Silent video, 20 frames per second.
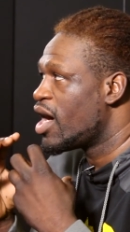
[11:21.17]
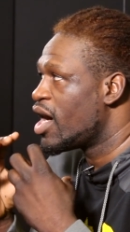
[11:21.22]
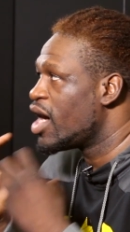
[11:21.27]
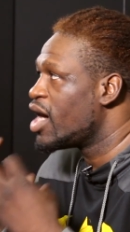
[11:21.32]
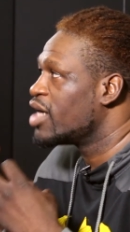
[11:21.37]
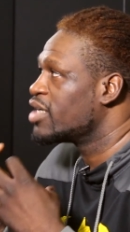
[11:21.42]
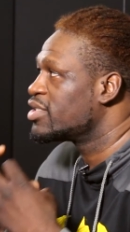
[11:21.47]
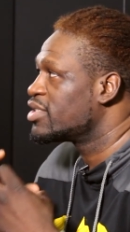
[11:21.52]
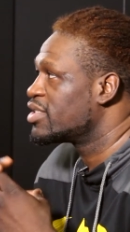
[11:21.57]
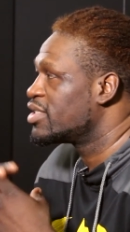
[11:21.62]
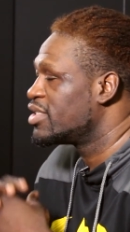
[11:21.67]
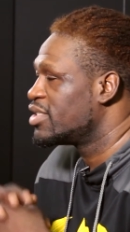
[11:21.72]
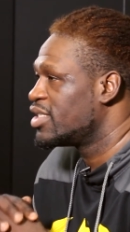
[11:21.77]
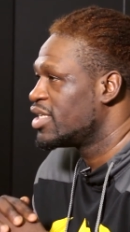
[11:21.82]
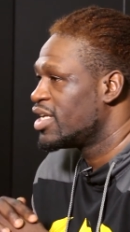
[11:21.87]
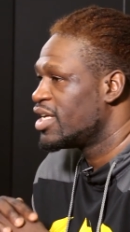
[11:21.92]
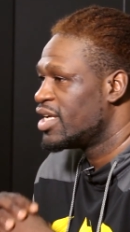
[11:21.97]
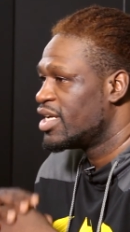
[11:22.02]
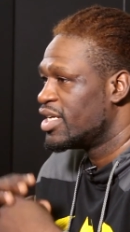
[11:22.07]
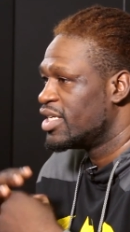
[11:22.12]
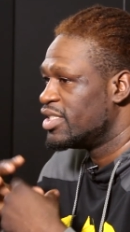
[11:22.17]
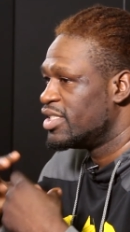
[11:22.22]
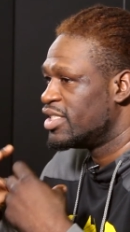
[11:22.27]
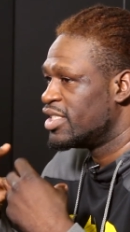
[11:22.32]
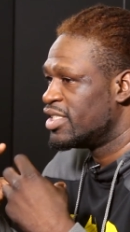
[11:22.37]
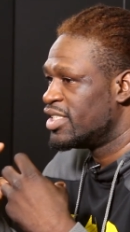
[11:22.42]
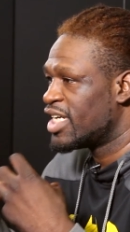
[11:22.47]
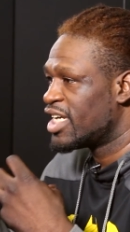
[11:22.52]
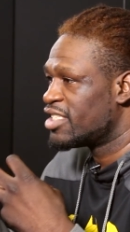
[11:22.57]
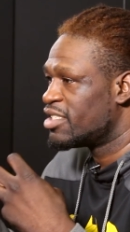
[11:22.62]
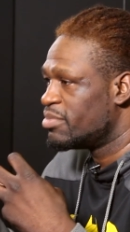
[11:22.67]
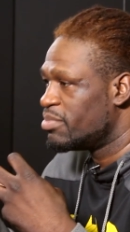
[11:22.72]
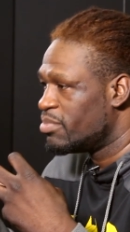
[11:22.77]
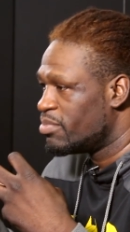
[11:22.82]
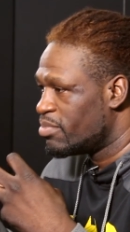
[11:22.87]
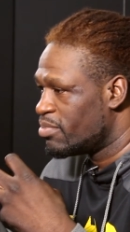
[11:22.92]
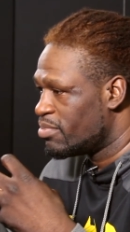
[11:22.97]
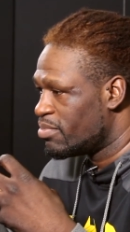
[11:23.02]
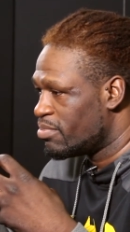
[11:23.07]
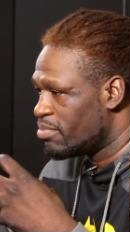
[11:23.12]
us to just
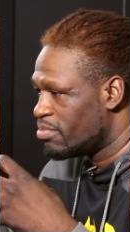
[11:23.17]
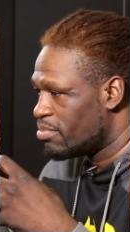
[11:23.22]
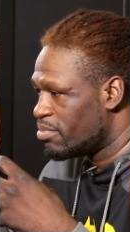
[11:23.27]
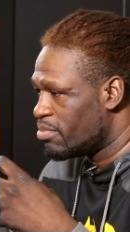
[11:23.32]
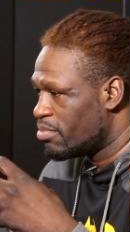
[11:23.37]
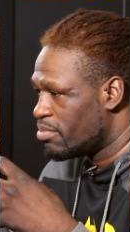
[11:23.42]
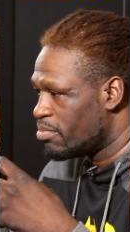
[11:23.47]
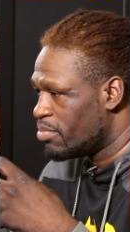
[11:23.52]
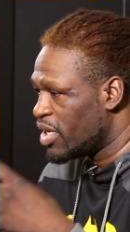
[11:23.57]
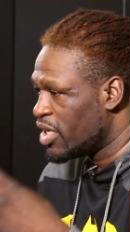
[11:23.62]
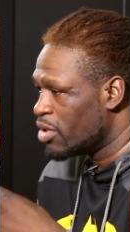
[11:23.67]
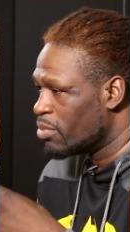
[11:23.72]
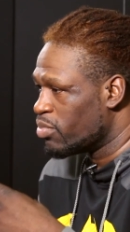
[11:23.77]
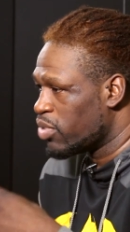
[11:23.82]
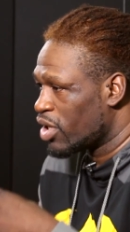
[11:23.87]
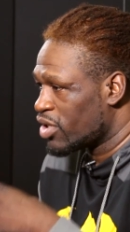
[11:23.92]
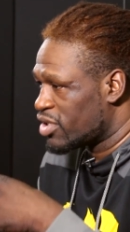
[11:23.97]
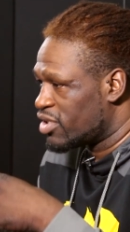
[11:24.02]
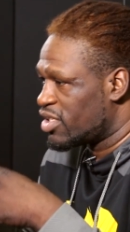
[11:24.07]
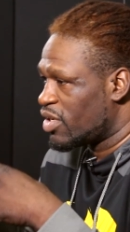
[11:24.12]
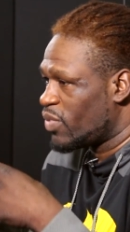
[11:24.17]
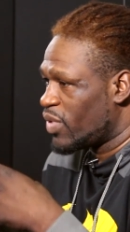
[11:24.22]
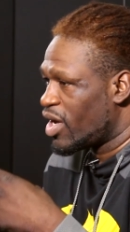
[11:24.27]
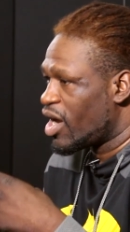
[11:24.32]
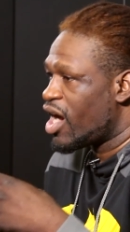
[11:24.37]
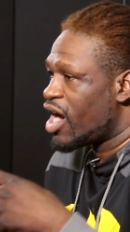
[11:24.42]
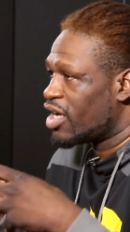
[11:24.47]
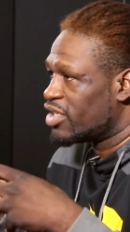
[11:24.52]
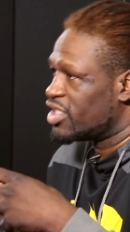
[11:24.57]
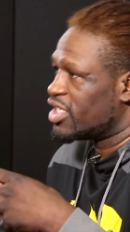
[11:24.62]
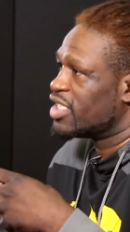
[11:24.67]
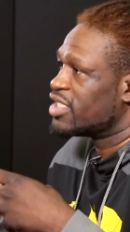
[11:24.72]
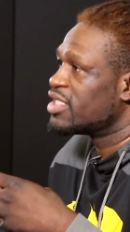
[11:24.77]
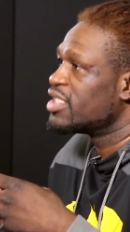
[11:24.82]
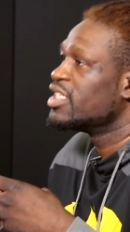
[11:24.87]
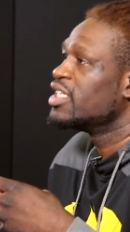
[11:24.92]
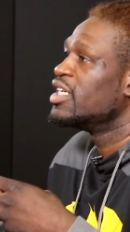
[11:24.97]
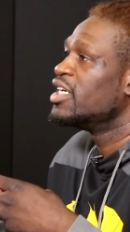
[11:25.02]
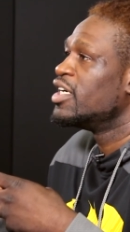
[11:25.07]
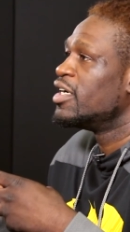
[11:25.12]
be the brothers that we are and
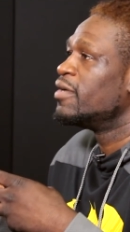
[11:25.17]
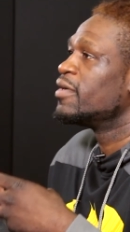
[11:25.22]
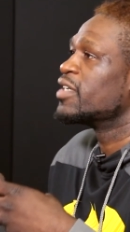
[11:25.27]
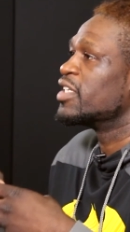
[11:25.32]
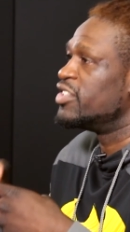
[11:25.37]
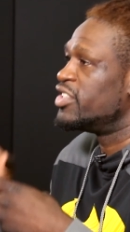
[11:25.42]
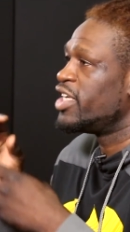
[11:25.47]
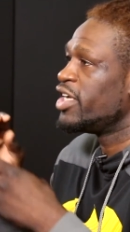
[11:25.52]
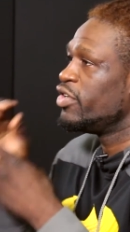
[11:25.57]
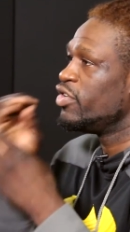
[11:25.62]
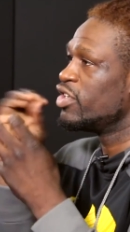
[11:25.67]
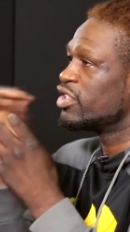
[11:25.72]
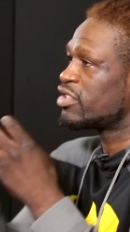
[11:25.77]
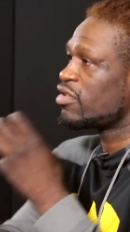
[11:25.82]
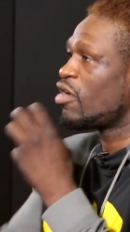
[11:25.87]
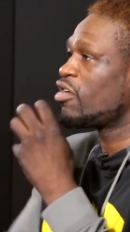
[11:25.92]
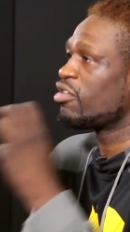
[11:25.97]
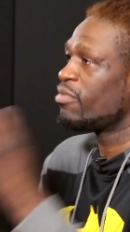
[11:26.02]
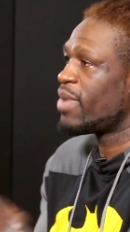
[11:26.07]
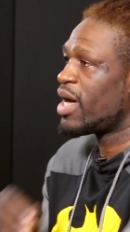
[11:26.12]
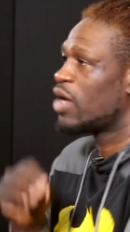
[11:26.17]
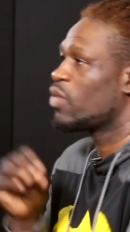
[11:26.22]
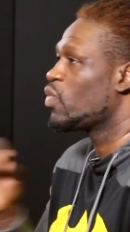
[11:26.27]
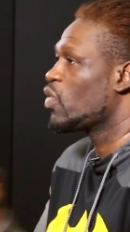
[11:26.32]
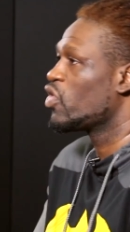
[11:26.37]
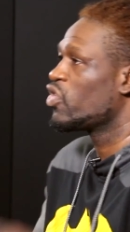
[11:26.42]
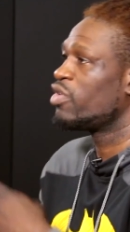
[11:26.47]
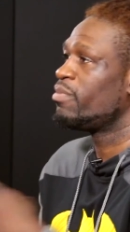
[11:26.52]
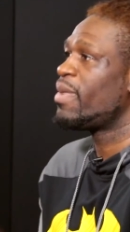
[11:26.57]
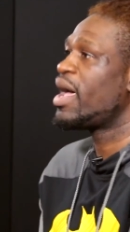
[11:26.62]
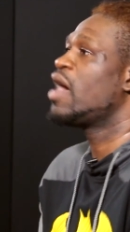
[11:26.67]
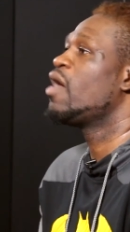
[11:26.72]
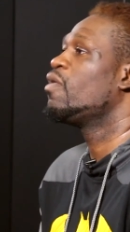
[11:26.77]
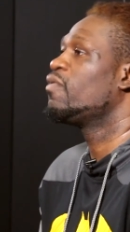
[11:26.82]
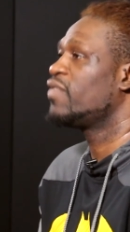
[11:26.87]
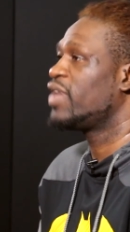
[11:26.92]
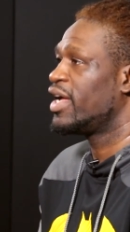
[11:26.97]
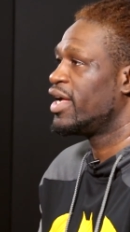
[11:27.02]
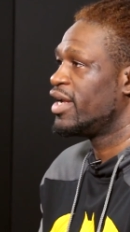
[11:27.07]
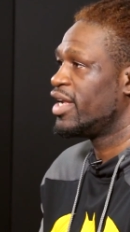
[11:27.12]
just continue to talk about a word of
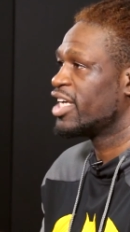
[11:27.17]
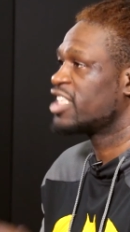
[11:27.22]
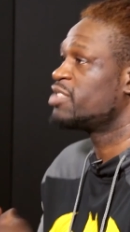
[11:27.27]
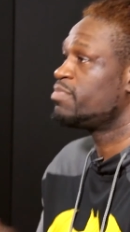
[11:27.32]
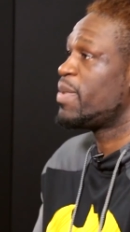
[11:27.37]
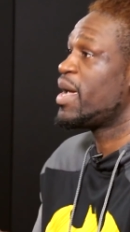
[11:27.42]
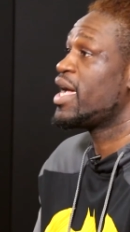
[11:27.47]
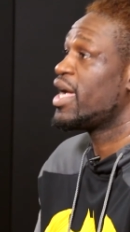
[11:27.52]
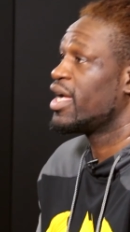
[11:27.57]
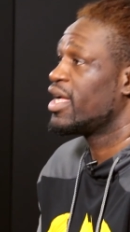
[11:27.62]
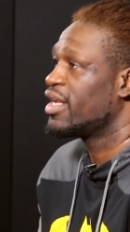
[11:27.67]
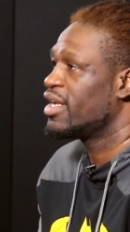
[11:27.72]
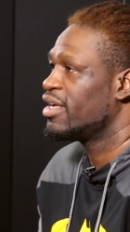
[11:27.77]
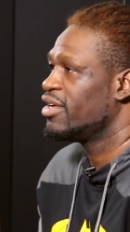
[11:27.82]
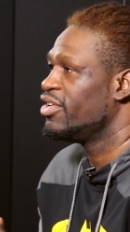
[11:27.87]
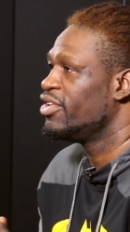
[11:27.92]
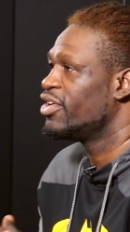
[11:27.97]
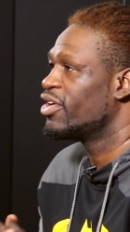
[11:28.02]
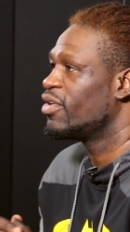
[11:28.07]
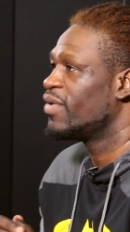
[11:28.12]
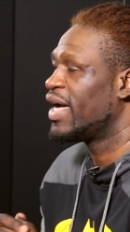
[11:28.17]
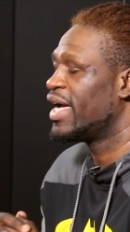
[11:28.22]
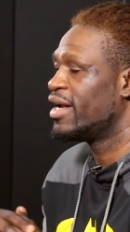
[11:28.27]
mouth and expand, you know,